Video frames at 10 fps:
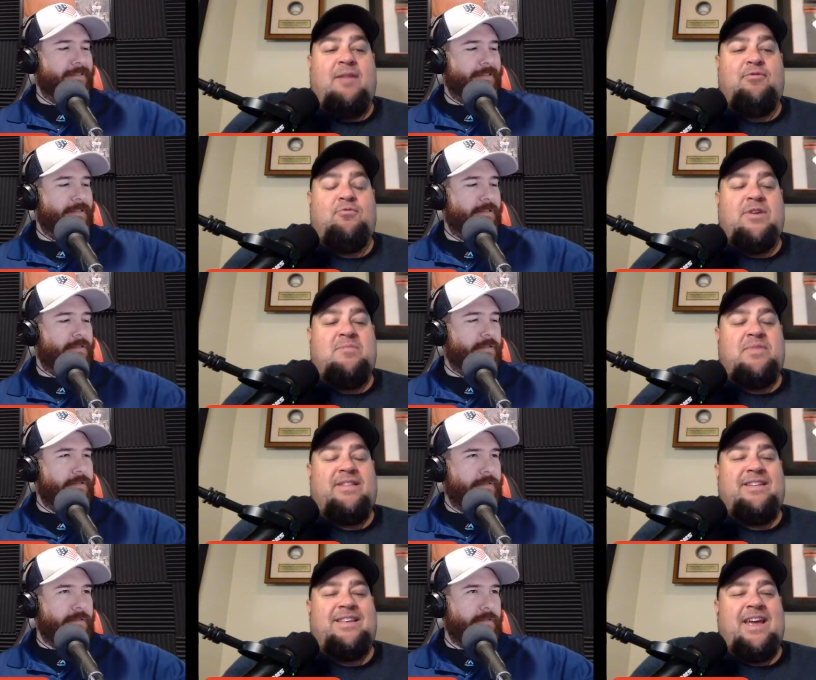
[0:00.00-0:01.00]
Speaker 1: game of the week, but
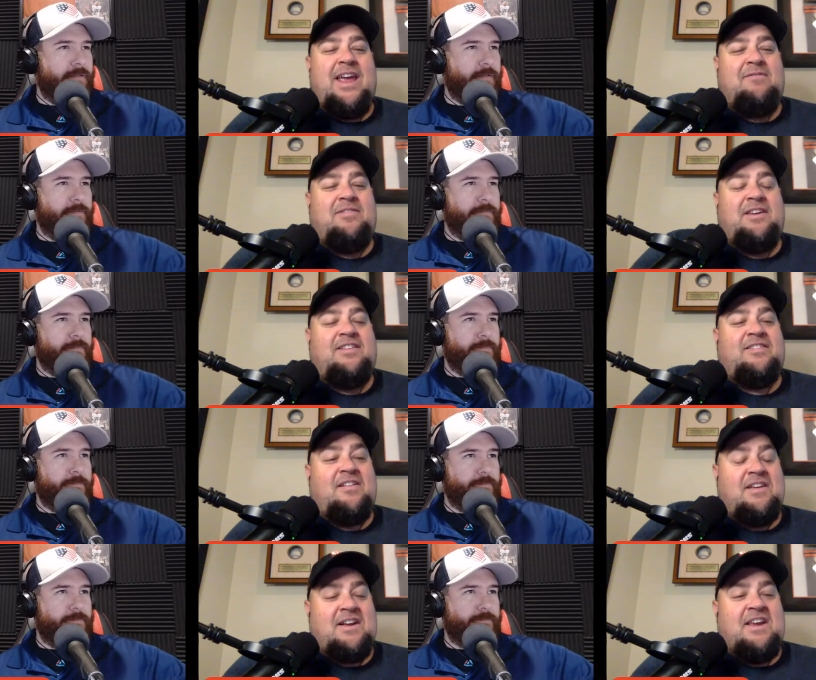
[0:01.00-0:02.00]
I think the AFC
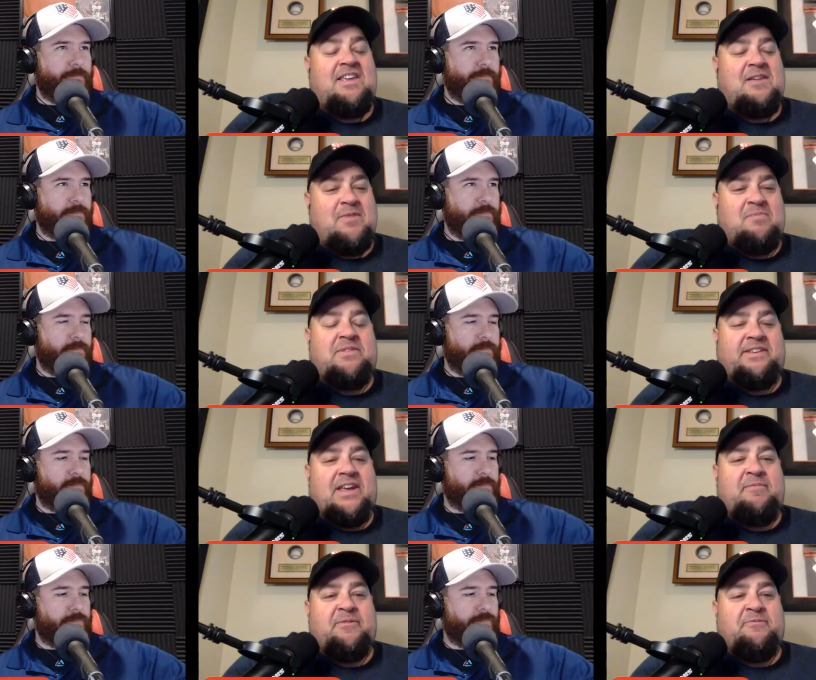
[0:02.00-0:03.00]
Sunday night game might be the
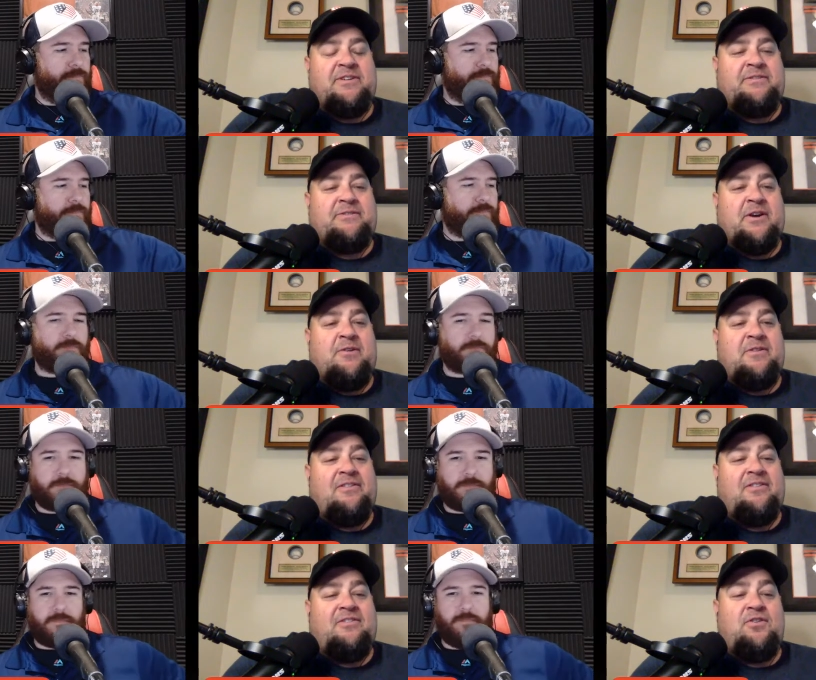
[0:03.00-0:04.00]
game of the week. So
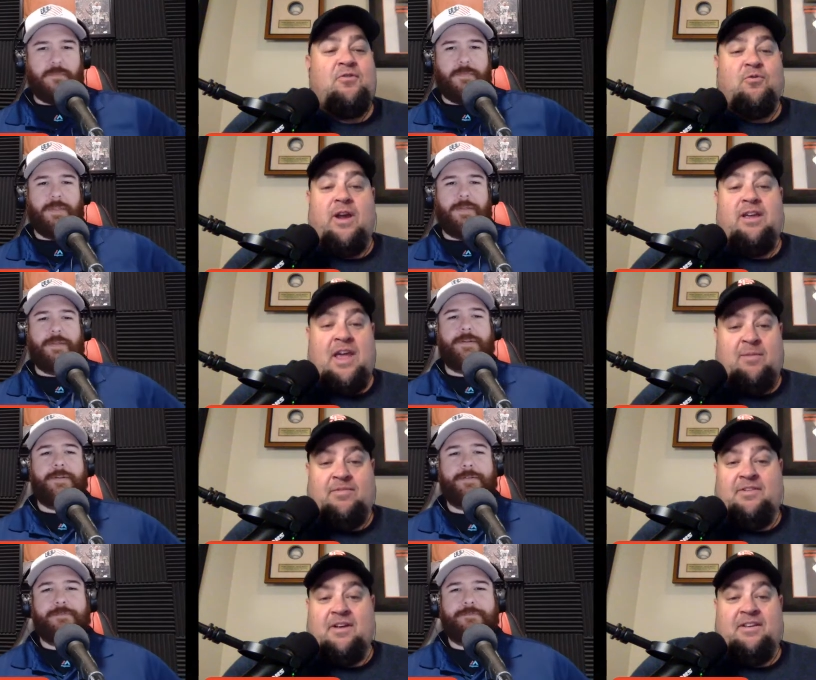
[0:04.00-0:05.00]
these are two great
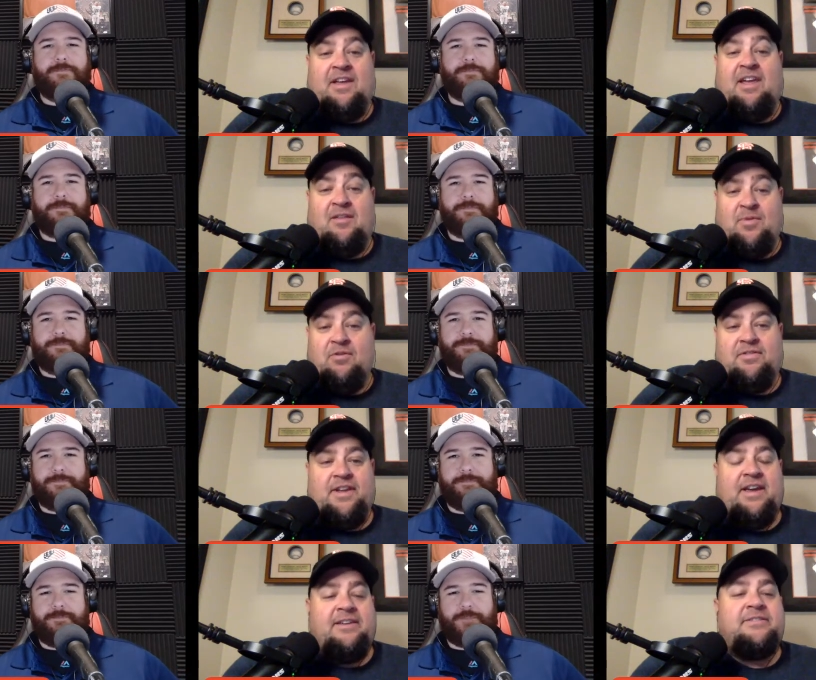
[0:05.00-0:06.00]
games to, to end both
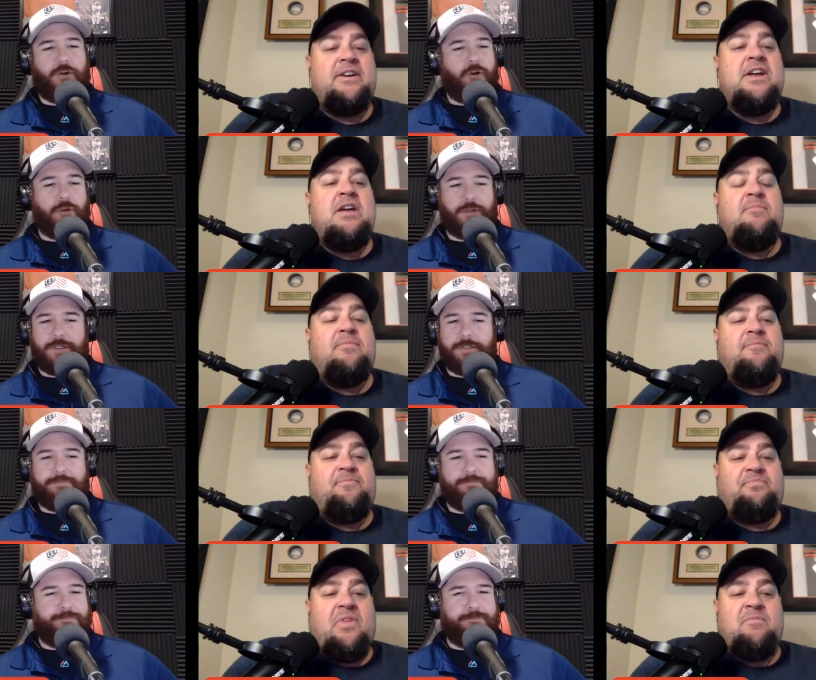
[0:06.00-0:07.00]
days. They're all good.
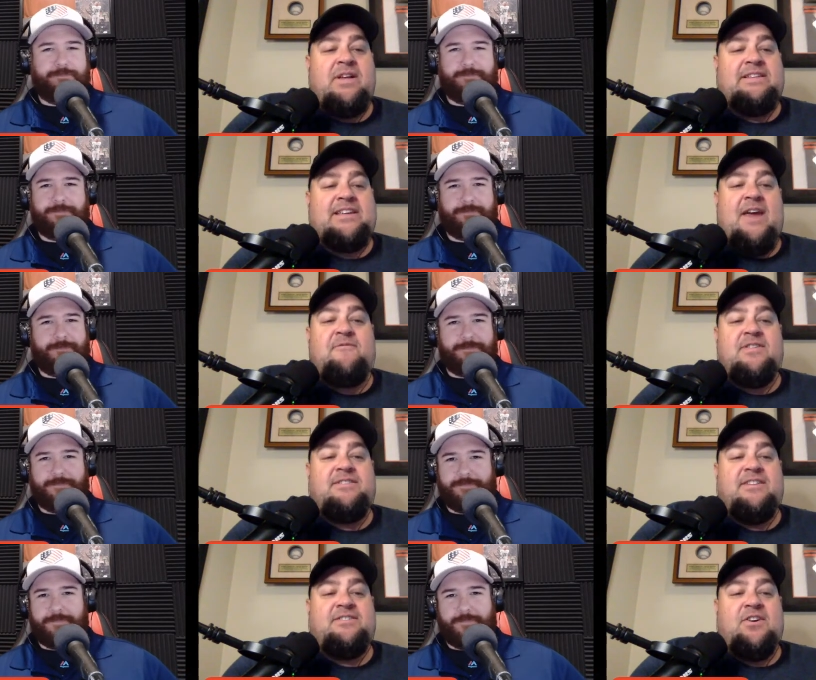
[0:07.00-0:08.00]
But San
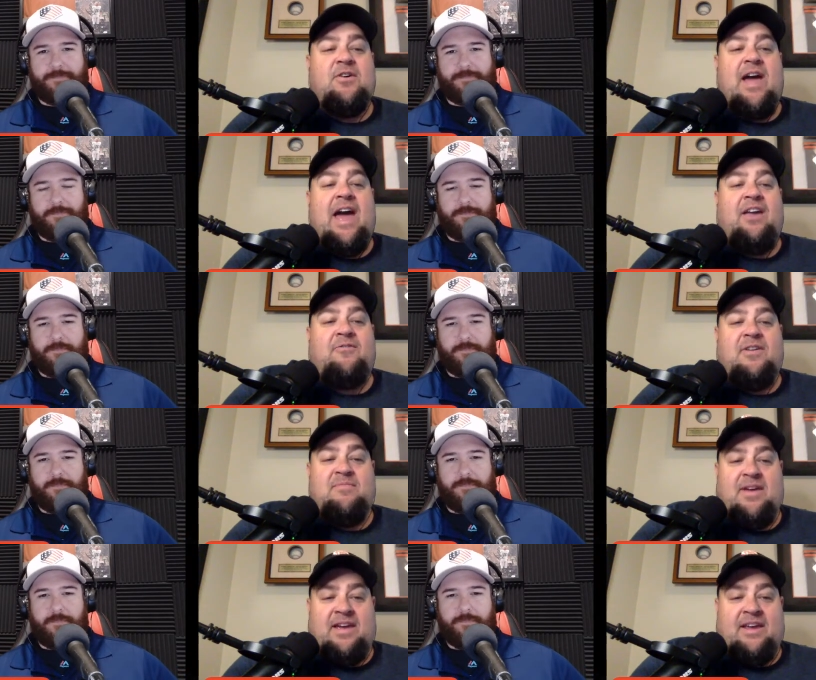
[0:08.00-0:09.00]
Francisco at
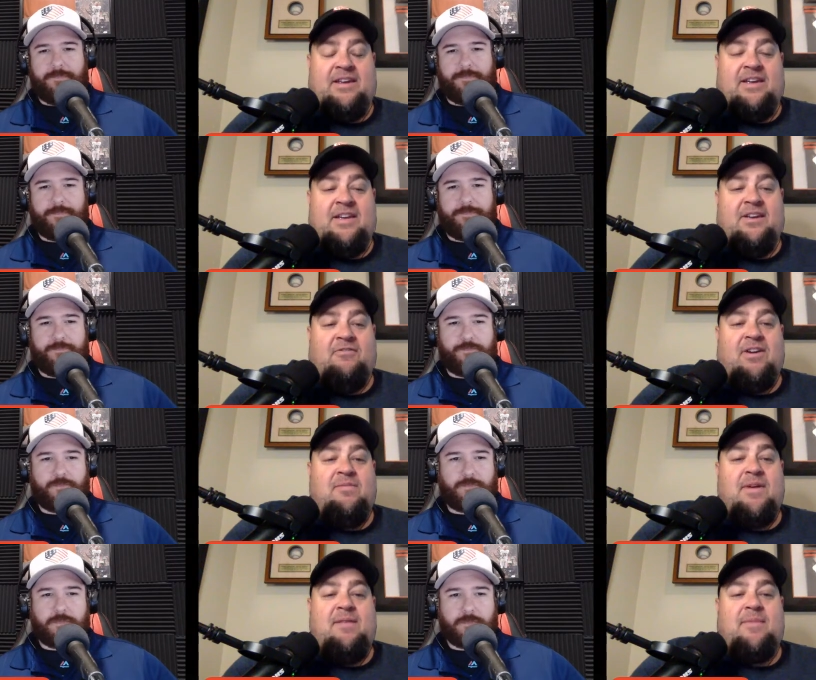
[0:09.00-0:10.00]
Green Bay,
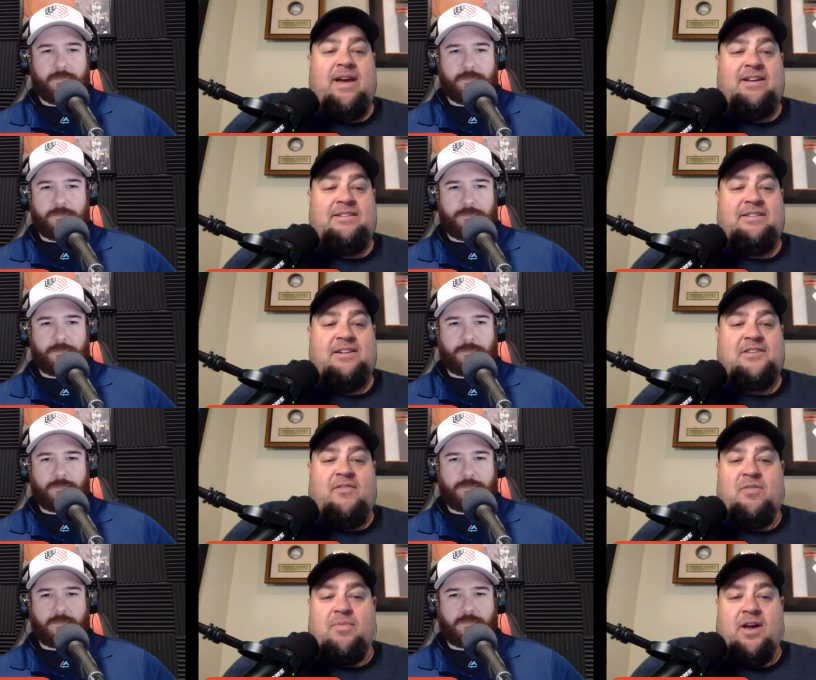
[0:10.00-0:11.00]
Green Bay minus six
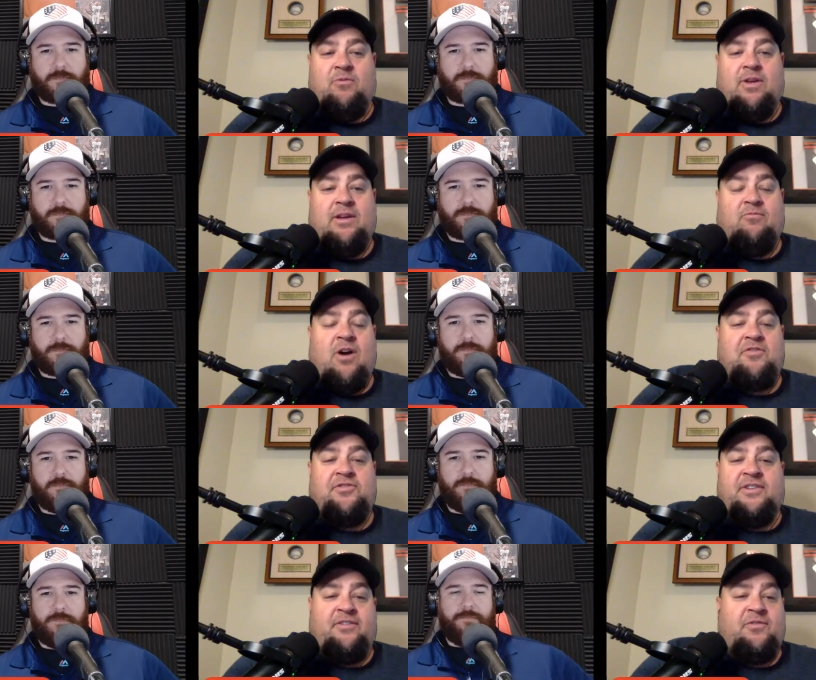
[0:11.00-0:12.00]
off the bye week.
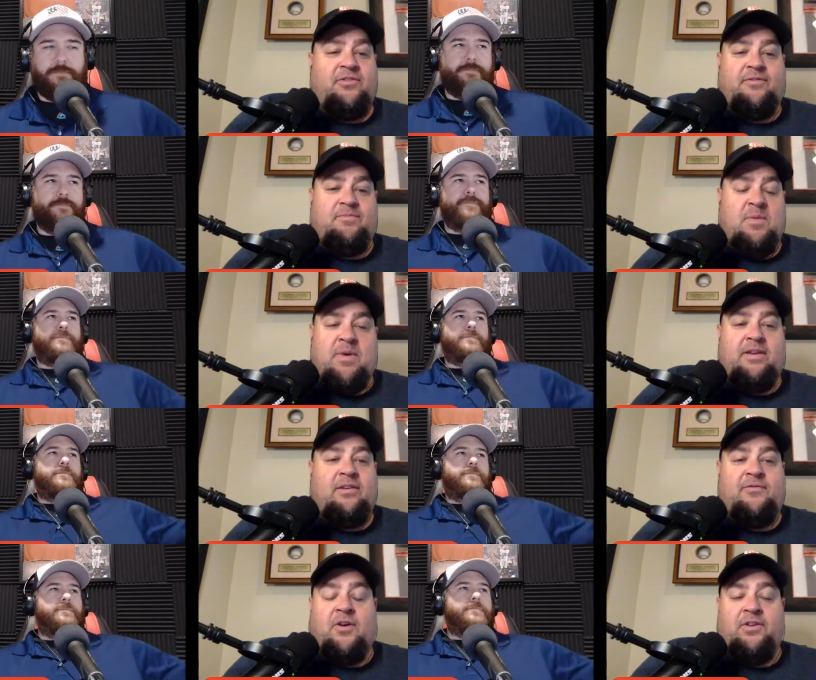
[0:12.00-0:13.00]
Roger said he feels the
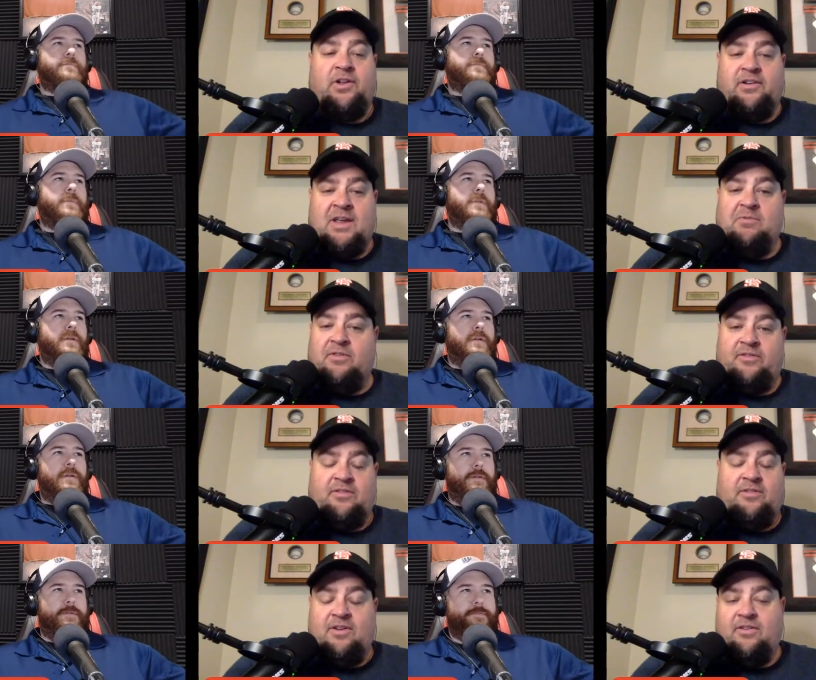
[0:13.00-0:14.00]
best he's felt in a long time with his
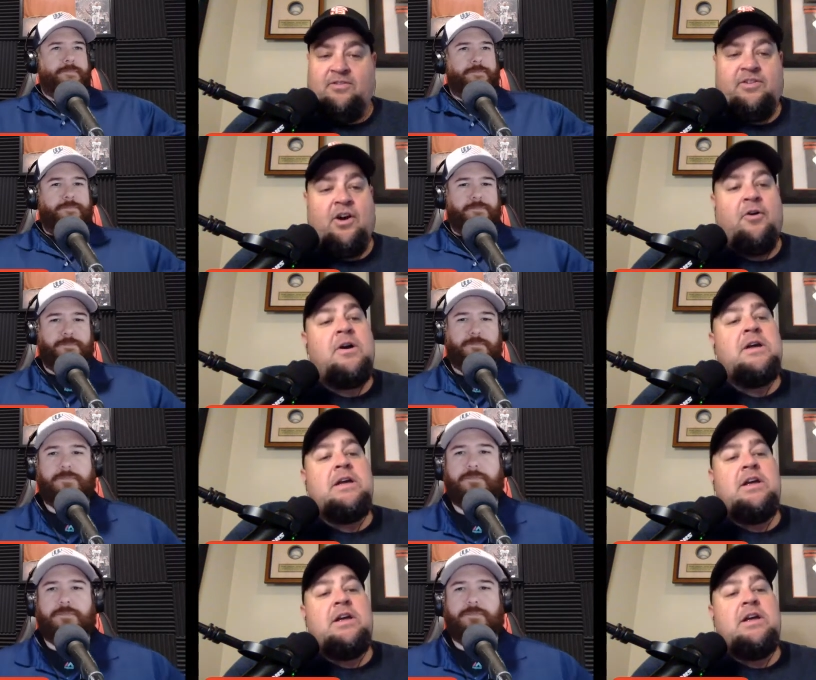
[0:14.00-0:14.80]
you know his toe.